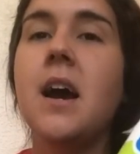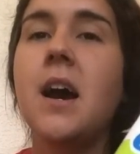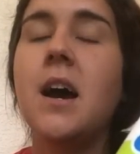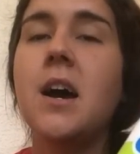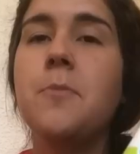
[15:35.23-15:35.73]

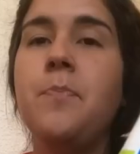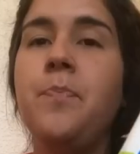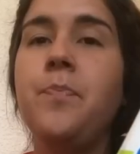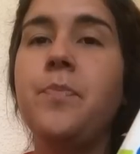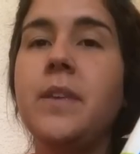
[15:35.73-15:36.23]

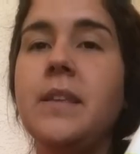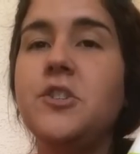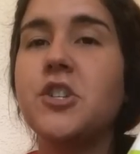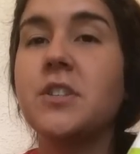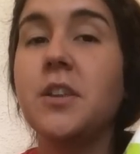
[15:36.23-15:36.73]
Um,
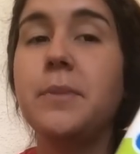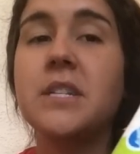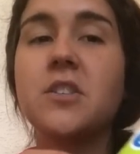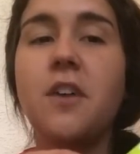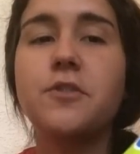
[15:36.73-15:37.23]
just a little
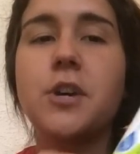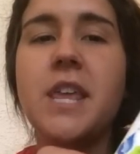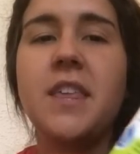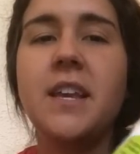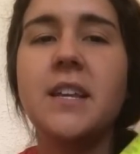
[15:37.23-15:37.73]
bit softer,
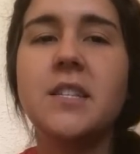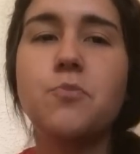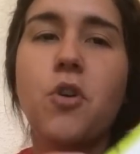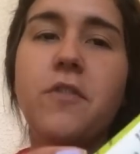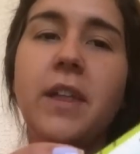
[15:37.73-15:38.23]
I think, and
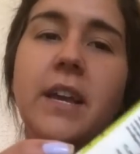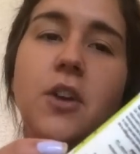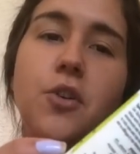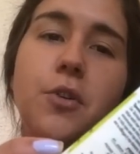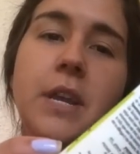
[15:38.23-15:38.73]
it's more of like a
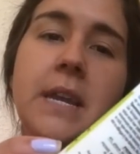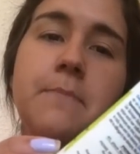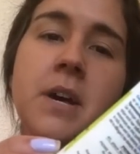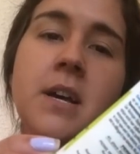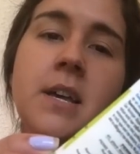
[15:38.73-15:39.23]
cream.